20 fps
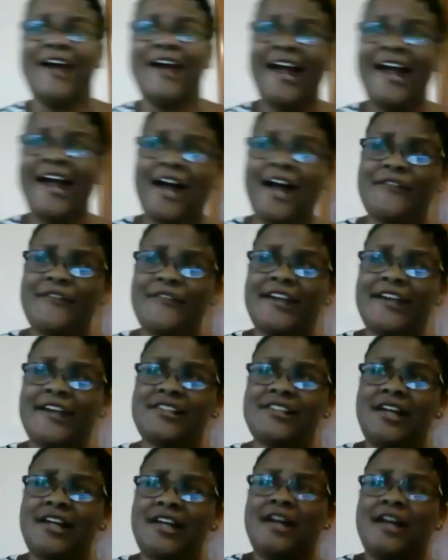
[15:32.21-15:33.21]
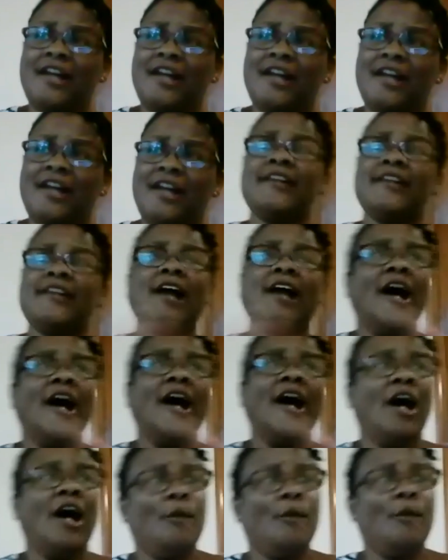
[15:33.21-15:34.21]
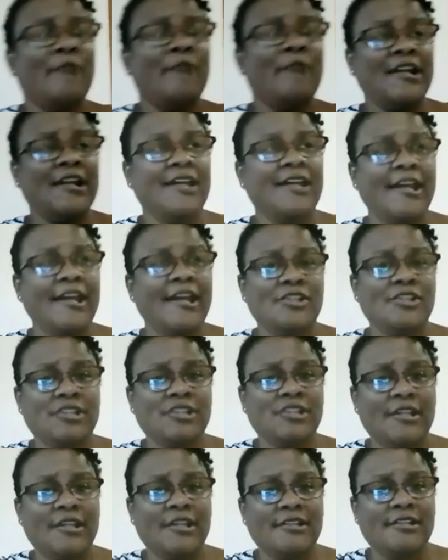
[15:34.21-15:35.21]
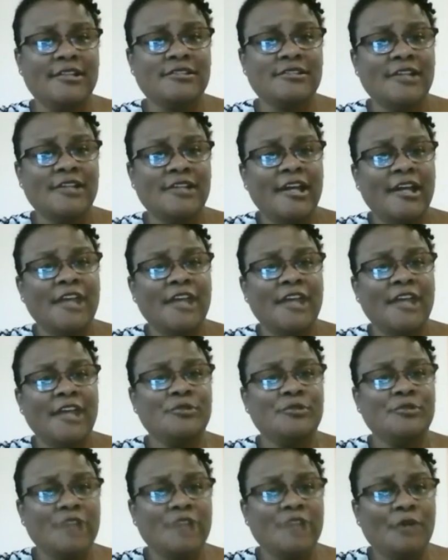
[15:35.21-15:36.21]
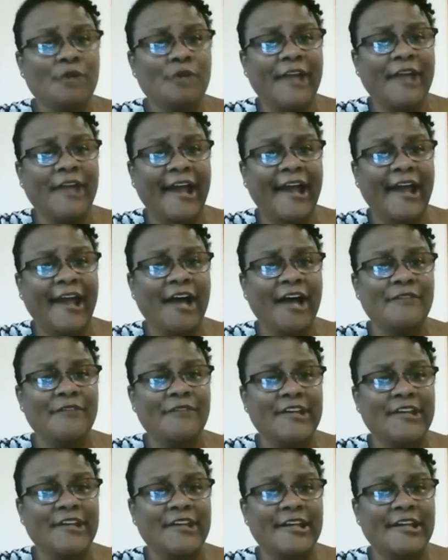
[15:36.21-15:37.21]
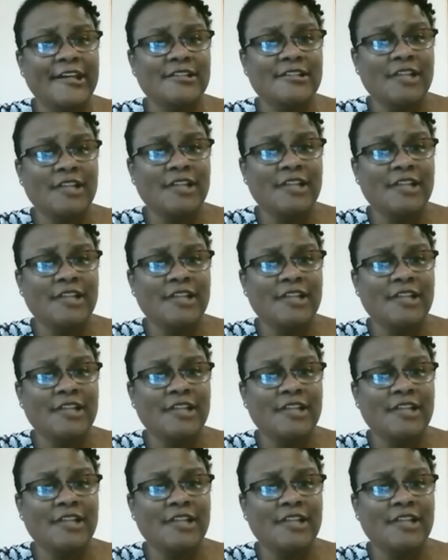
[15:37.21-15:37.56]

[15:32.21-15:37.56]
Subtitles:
have it, get medications. If you don't have it,